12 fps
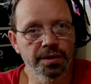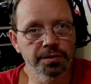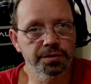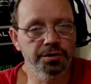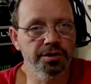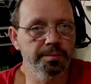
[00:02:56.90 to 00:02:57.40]

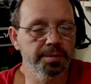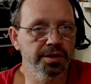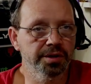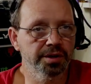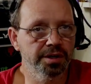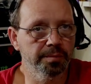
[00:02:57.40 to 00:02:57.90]
Those are going to
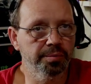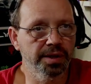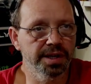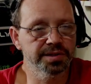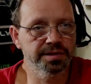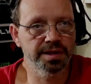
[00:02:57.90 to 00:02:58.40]
be good to
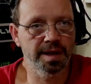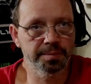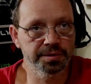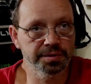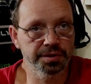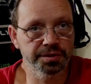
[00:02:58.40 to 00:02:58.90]
place in
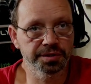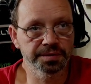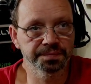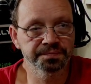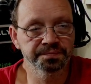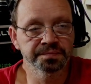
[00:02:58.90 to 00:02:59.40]
that position.